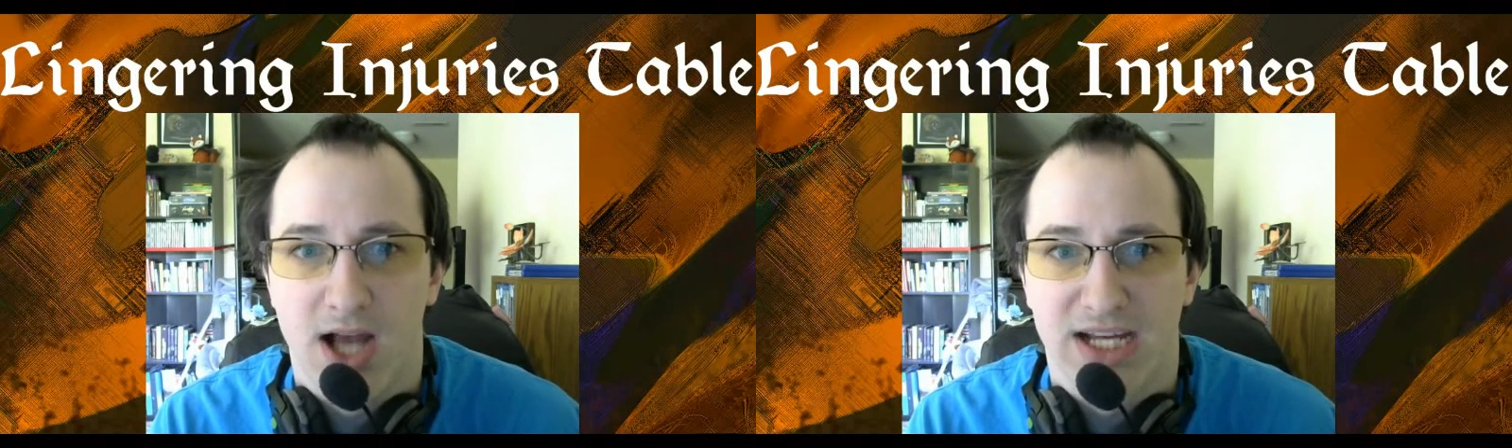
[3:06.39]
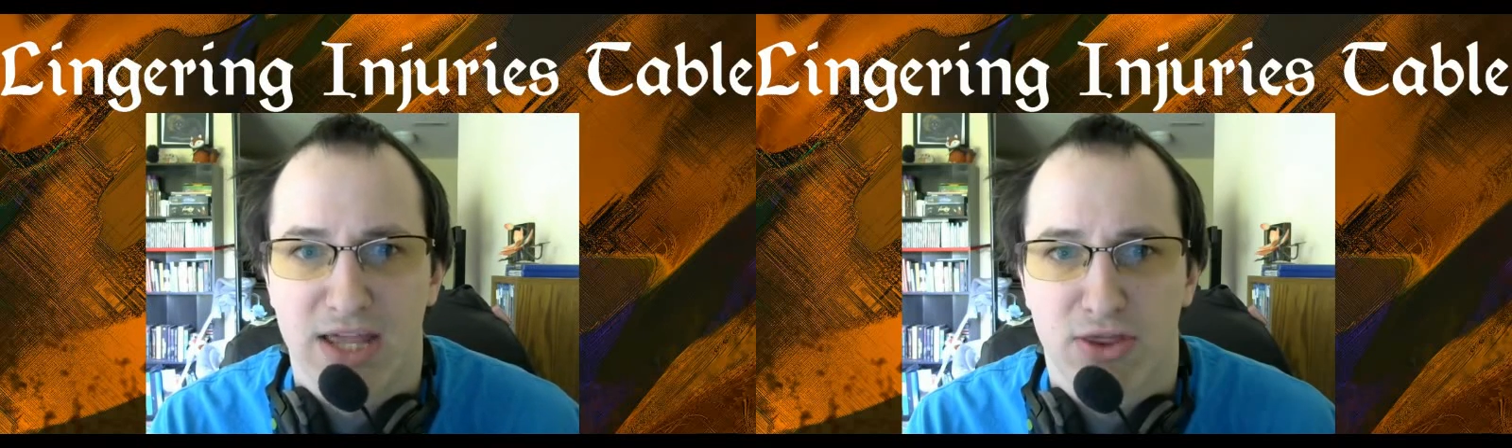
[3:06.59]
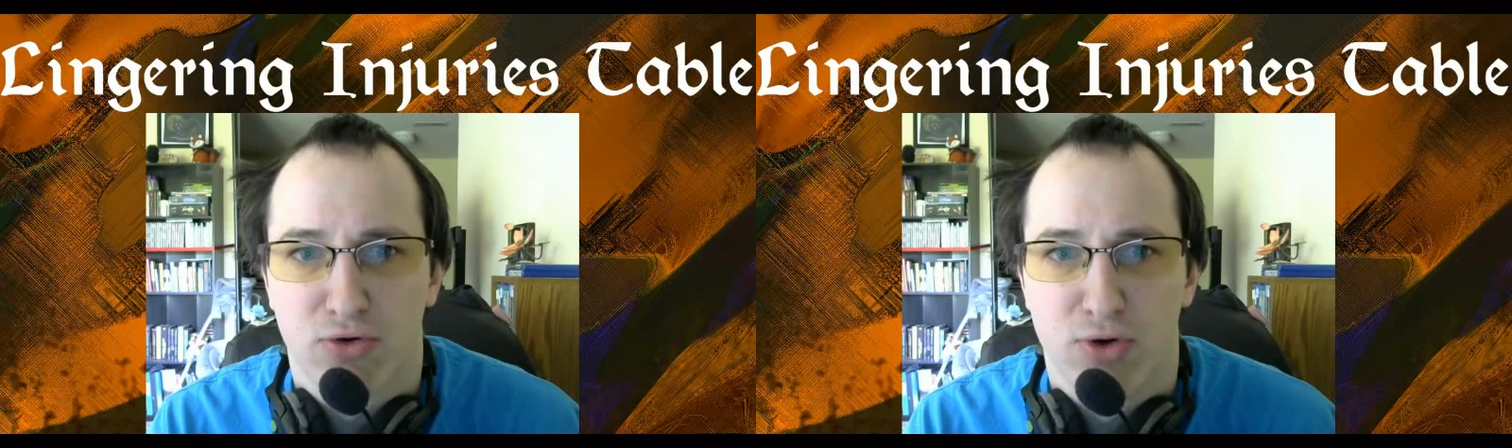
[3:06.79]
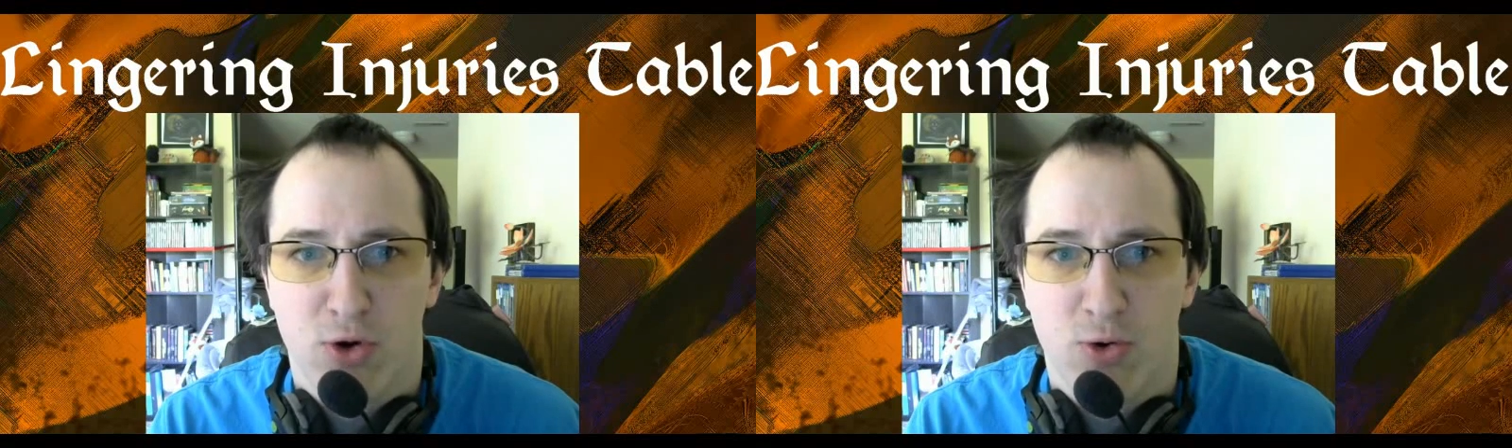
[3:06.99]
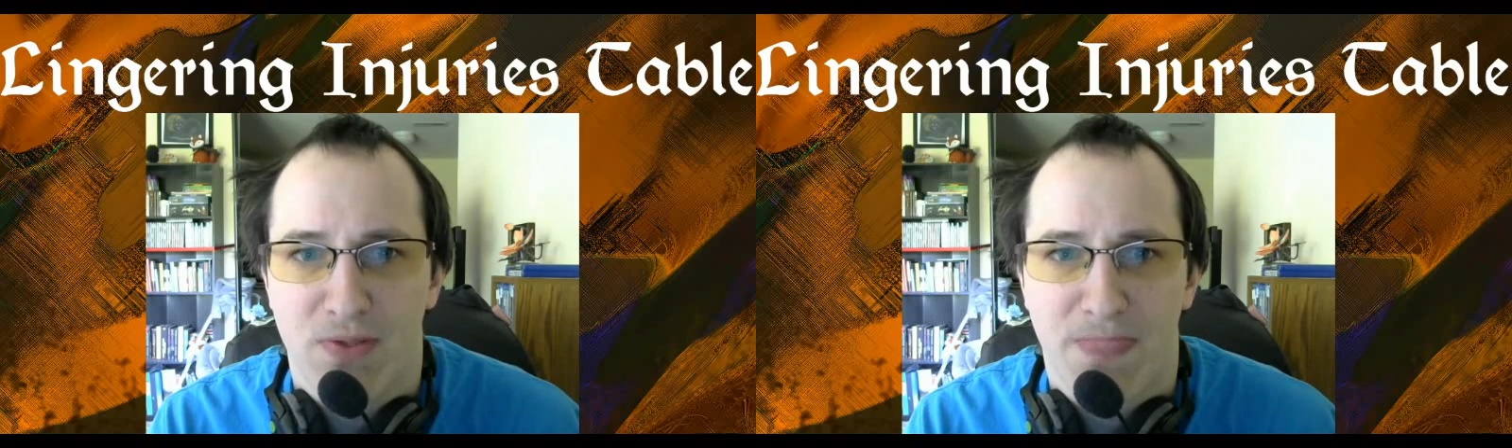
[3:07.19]
get
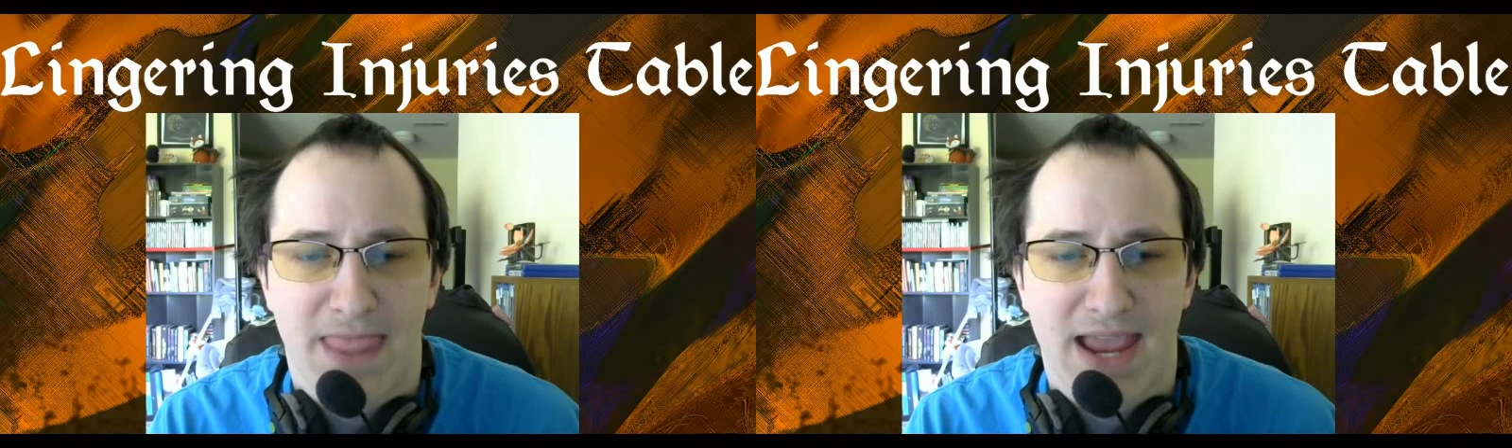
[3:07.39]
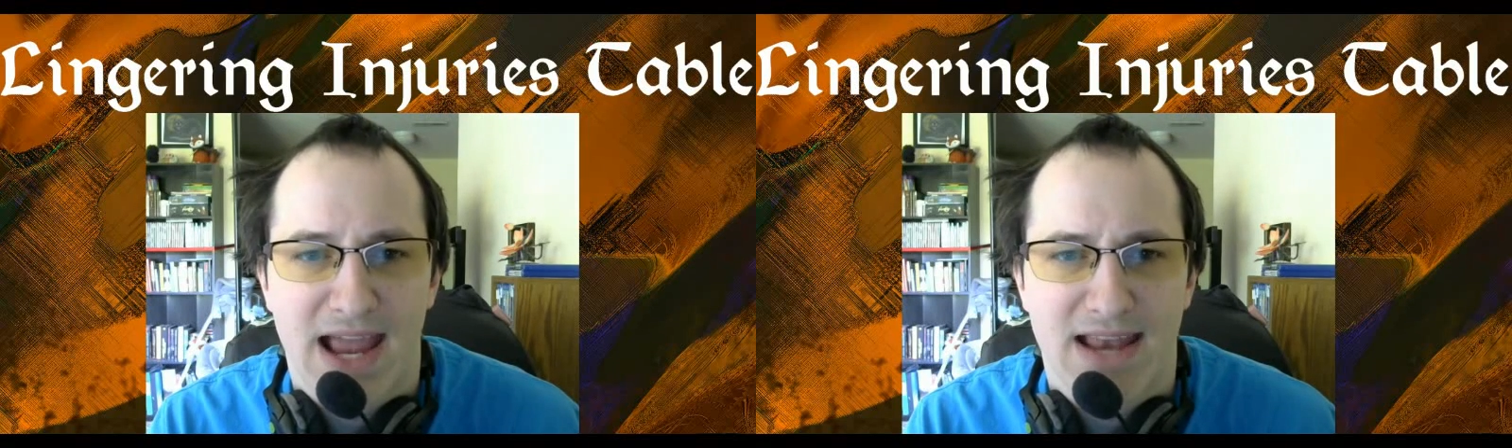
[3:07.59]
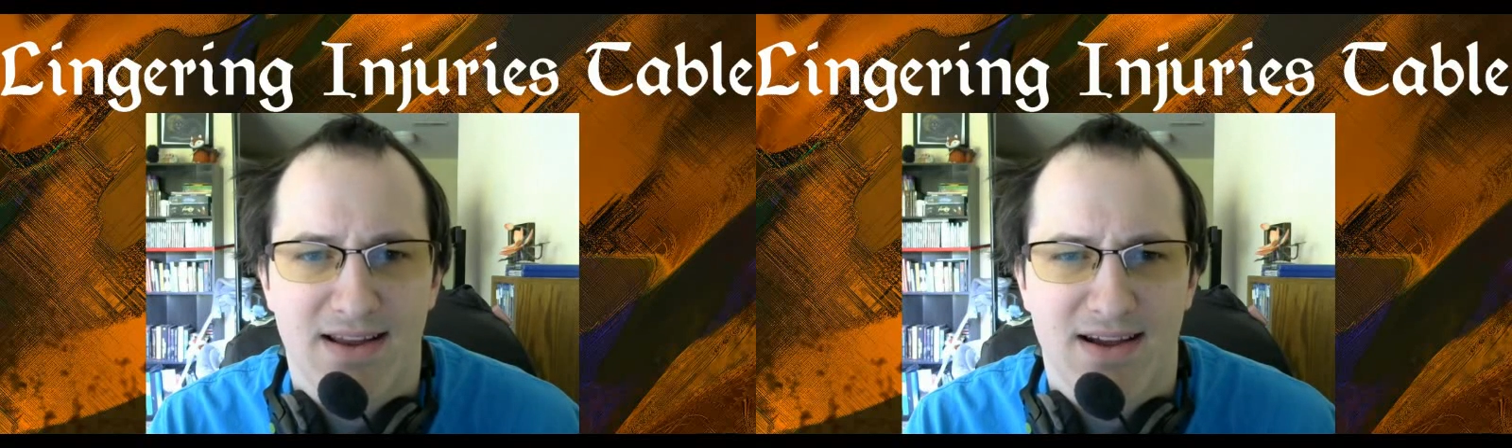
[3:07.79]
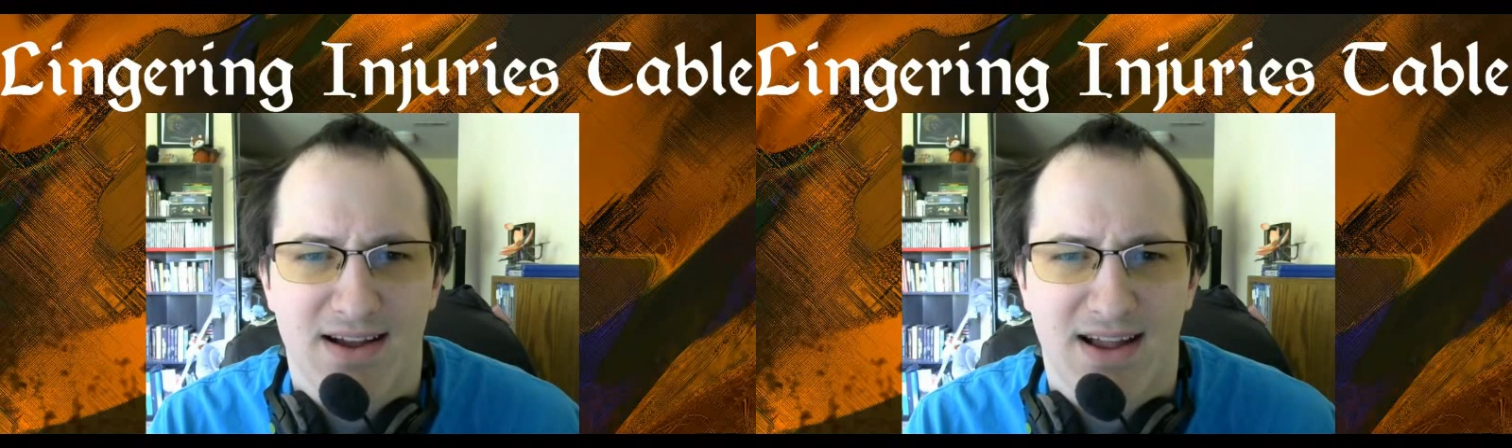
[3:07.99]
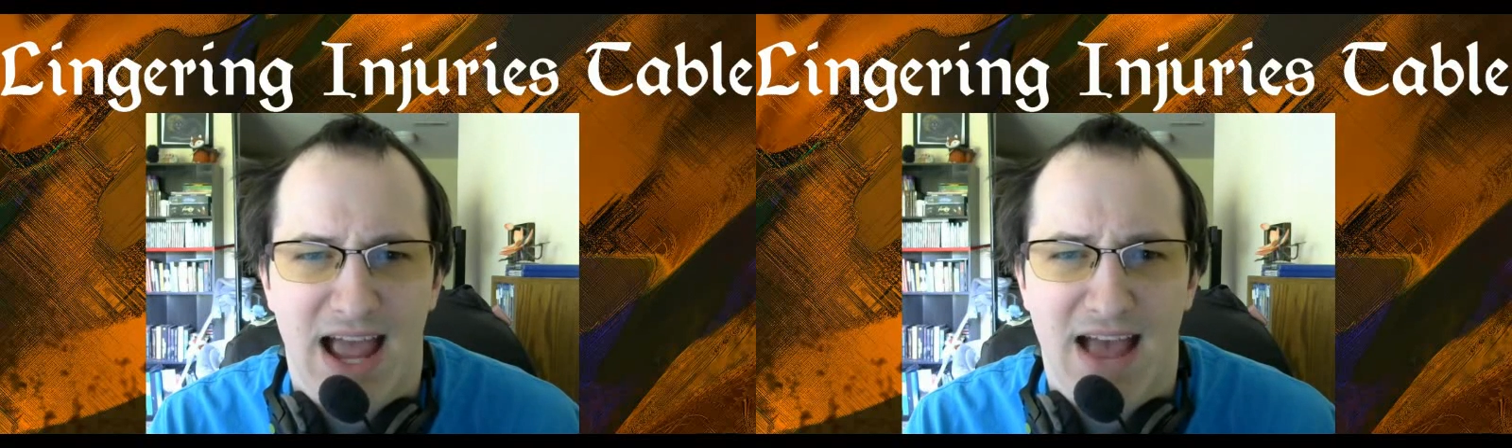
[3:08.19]
through and
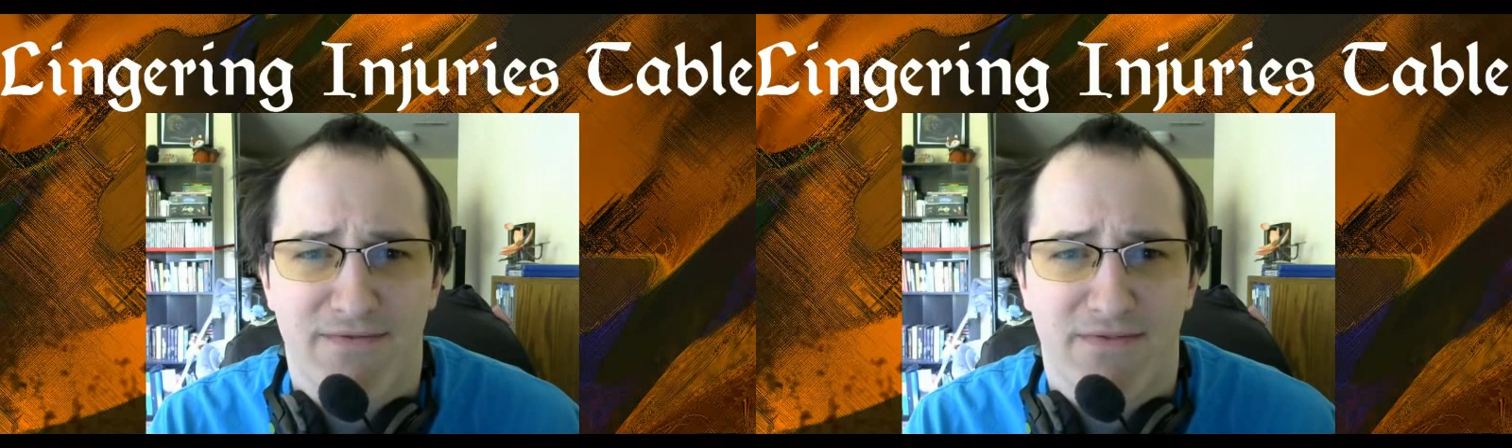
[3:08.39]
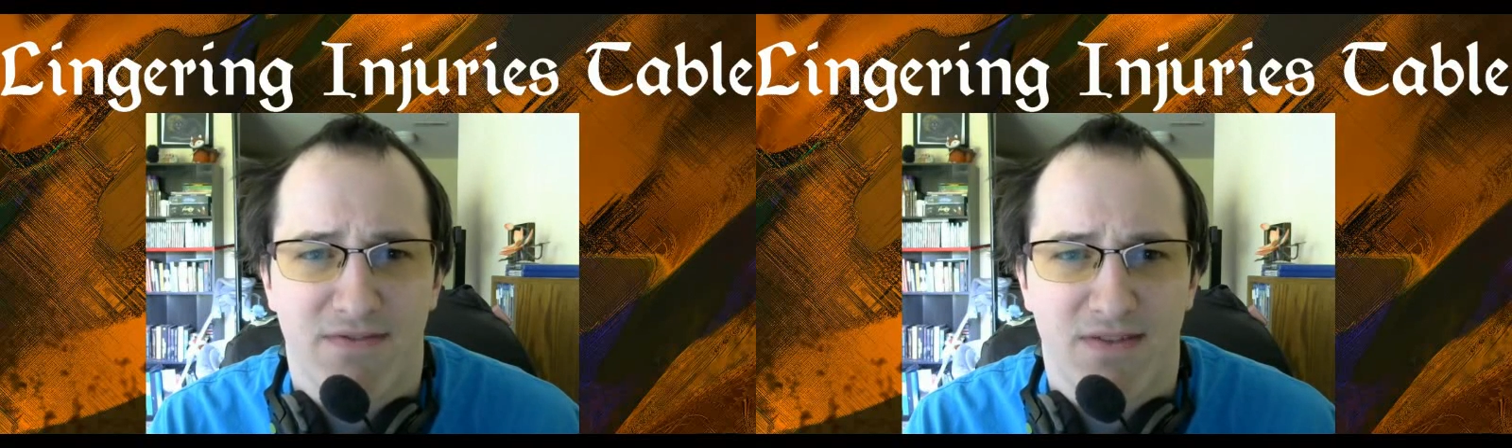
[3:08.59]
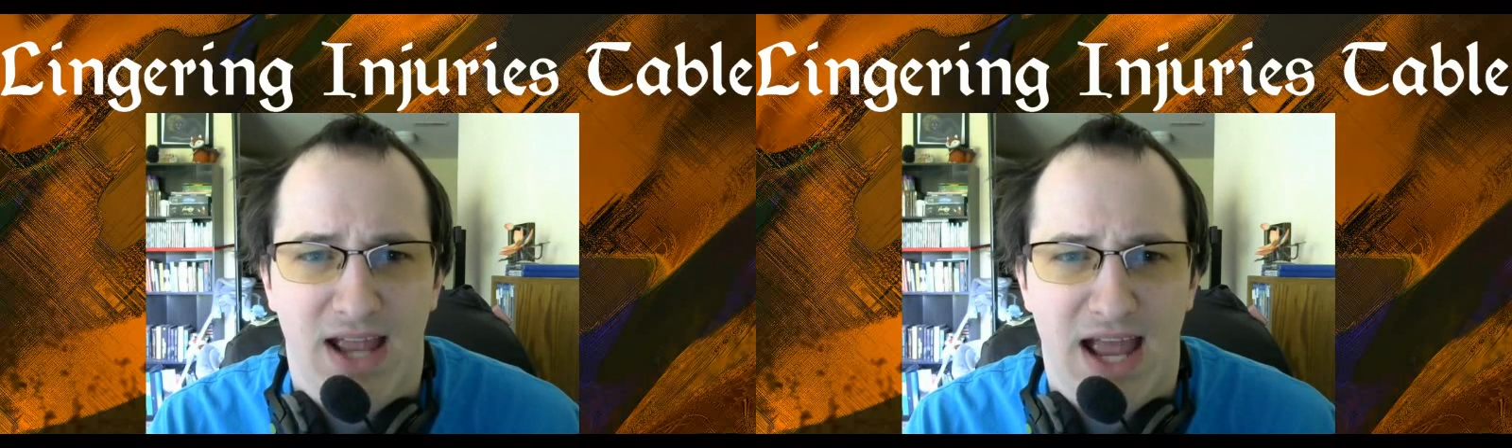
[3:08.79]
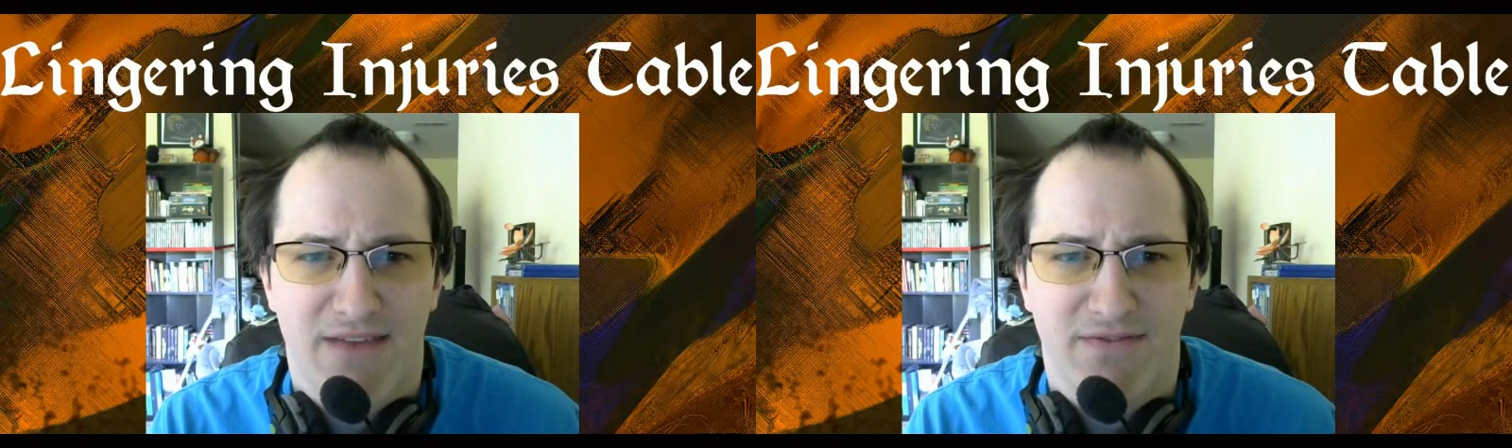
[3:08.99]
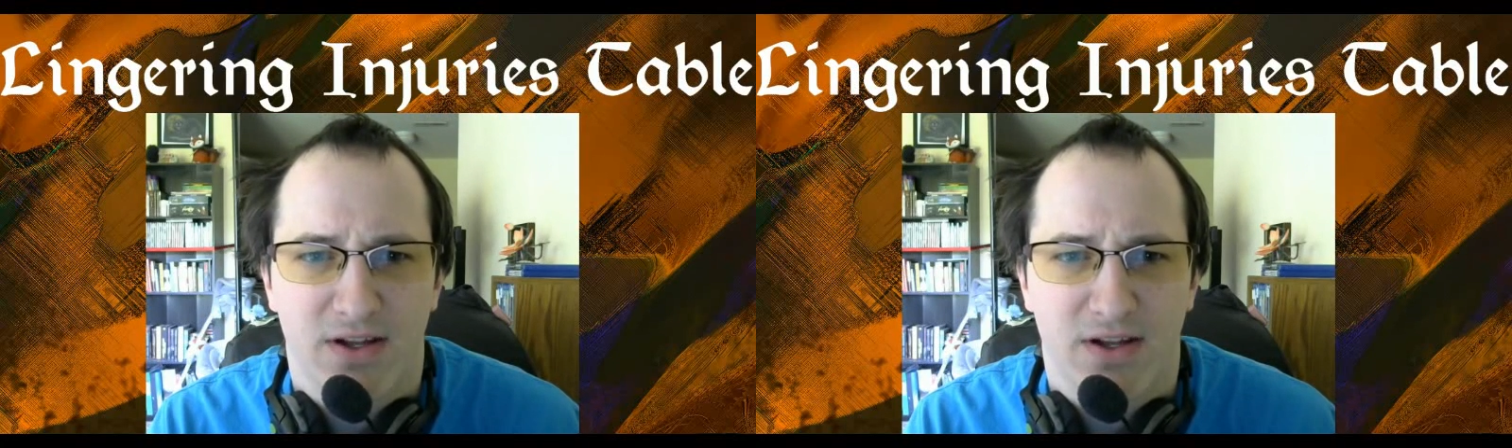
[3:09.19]
have